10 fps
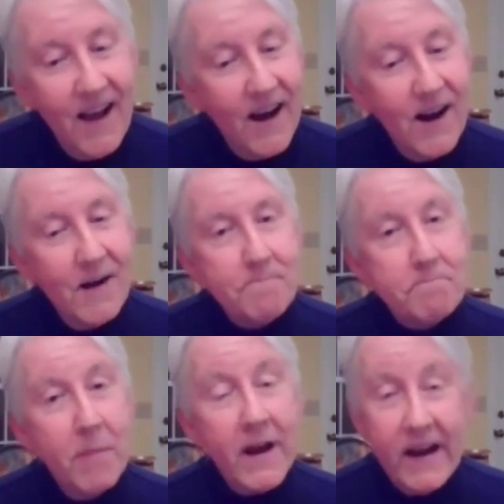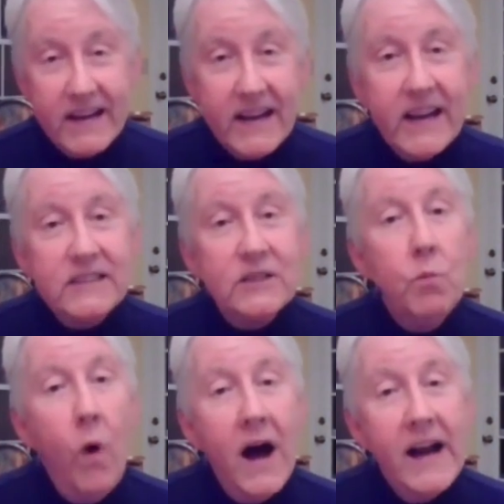But I did get
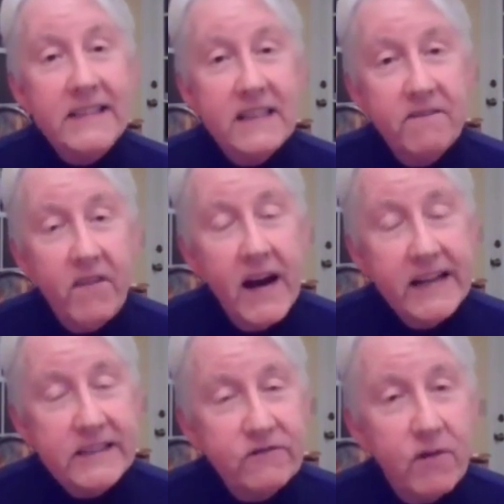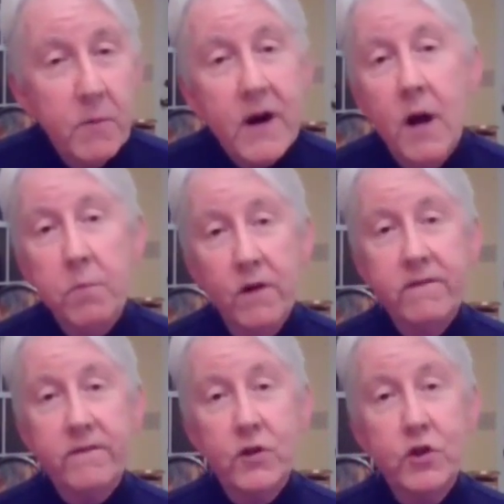some wise advice from a couple
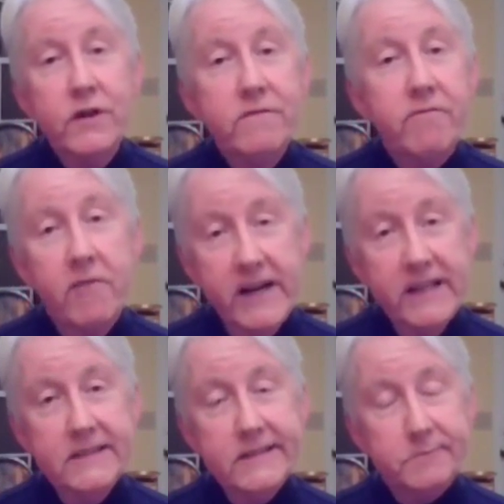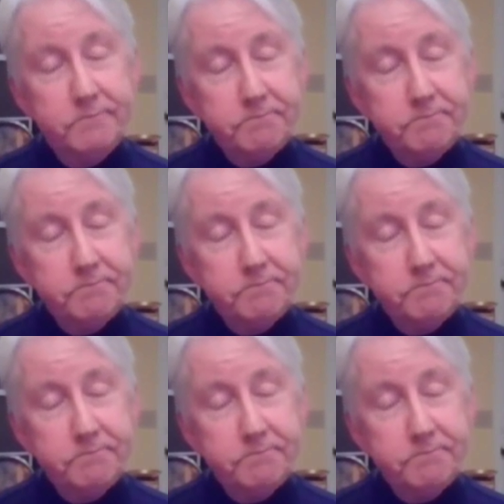of good friends.